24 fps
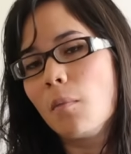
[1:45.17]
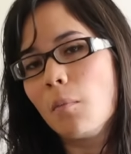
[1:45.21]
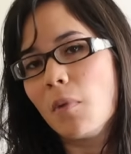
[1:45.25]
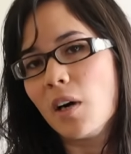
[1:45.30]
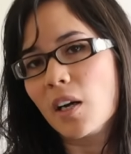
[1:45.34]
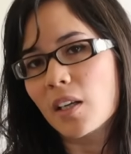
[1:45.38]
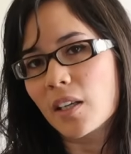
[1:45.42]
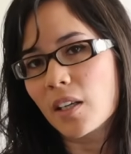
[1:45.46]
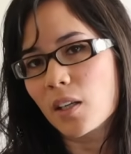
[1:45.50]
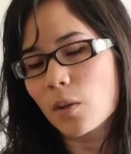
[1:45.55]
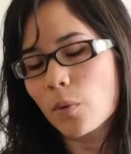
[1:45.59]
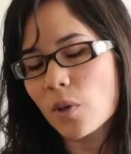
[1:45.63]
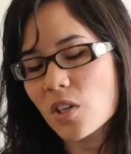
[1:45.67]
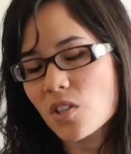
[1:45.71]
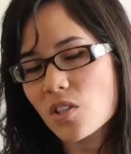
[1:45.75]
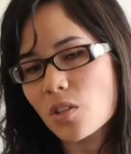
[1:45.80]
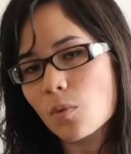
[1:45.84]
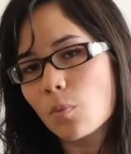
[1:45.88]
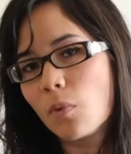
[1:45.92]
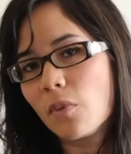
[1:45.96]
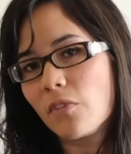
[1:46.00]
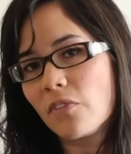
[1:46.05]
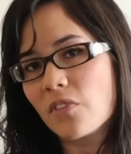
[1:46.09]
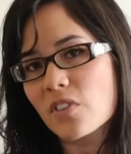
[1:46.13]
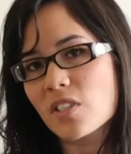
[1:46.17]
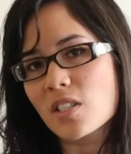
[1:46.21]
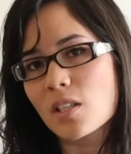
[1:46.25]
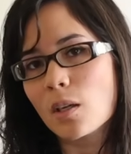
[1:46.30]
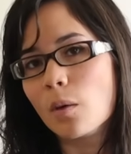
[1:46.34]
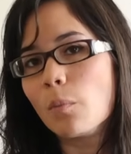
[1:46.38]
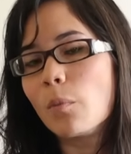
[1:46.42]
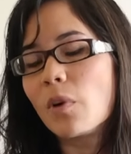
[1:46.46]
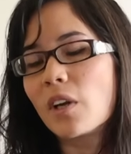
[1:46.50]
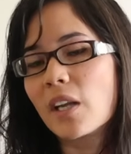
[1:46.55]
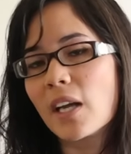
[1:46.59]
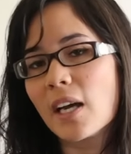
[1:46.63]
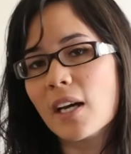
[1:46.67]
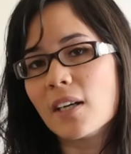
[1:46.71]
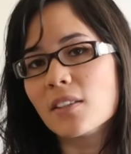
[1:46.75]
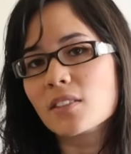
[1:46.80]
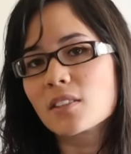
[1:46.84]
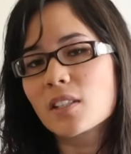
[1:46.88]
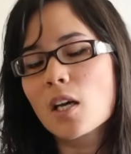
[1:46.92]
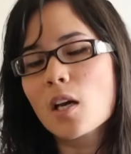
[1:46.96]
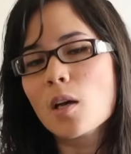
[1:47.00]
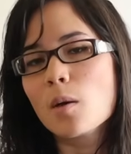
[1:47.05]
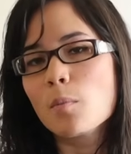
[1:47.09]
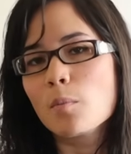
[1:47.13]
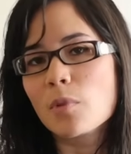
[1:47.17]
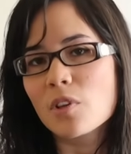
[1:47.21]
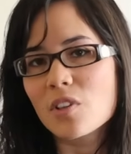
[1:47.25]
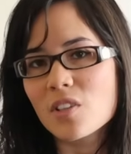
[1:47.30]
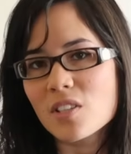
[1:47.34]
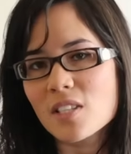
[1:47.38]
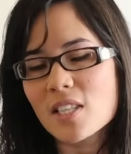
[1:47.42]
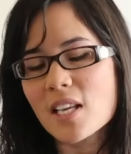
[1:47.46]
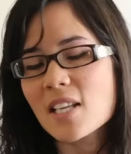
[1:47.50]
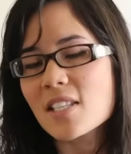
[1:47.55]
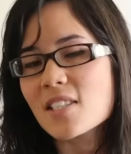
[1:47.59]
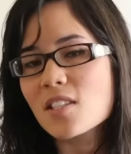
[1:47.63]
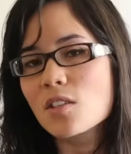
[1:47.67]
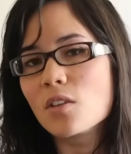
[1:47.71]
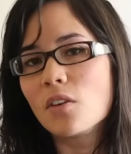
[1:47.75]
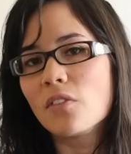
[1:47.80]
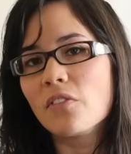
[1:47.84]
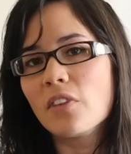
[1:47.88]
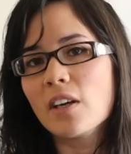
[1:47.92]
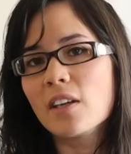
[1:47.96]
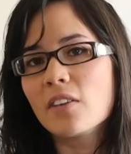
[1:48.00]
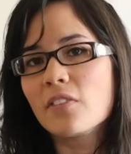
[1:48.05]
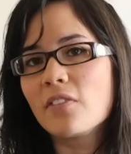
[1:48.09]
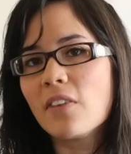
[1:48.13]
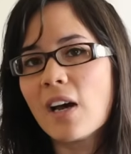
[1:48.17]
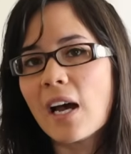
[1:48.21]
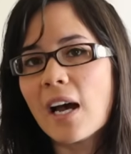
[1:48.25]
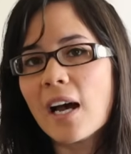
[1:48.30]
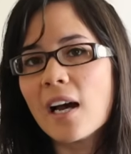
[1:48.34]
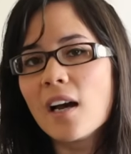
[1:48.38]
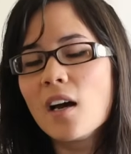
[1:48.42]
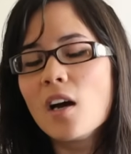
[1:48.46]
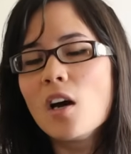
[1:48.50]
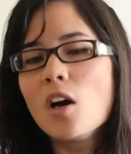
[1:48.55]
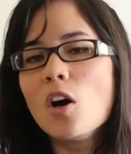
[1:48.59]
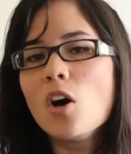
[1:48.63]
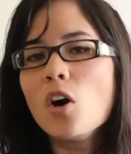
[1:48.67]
marking question one for someone else, because that's not very fair.